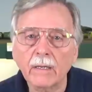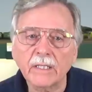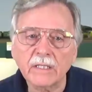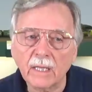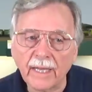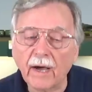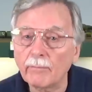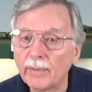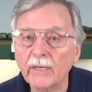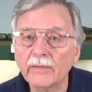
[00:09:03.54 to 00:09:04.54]
large
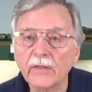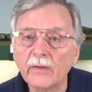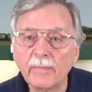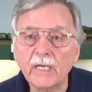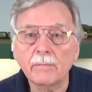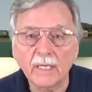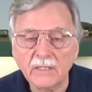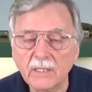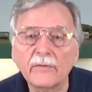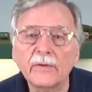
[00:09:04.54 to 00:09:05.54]
layout, bigger than the Piedmont
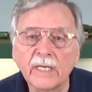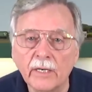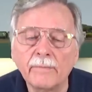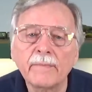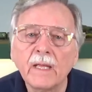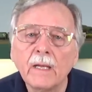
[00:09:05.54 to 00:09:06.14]
Southern here,